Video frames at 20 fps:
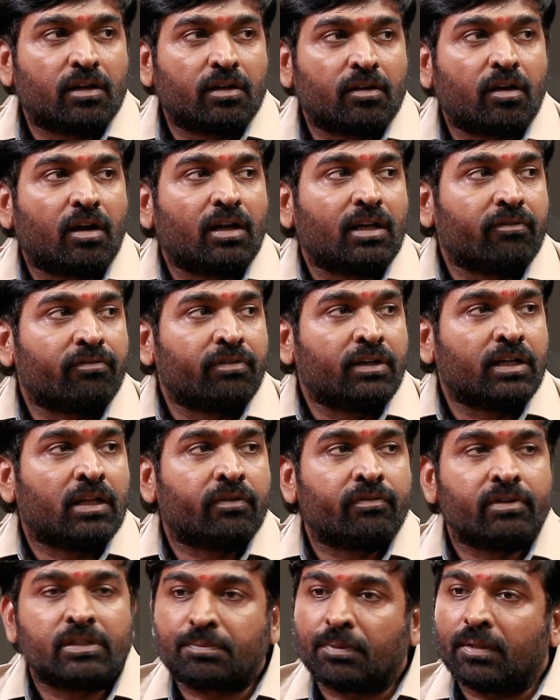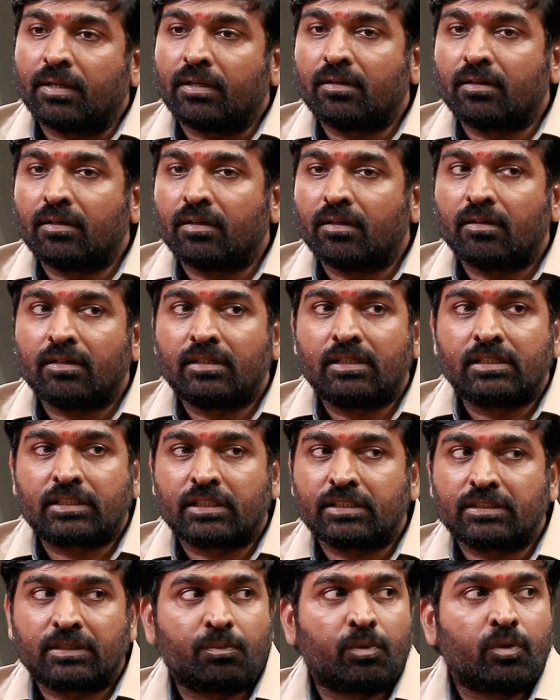Not every day we spend uh,
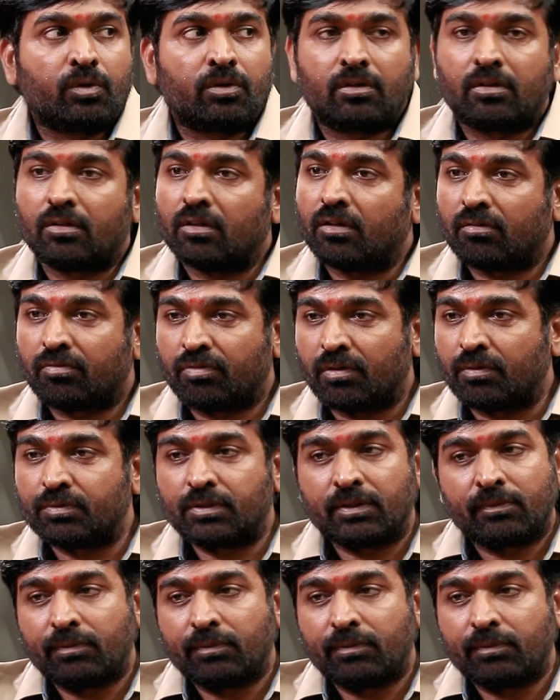discuss about films.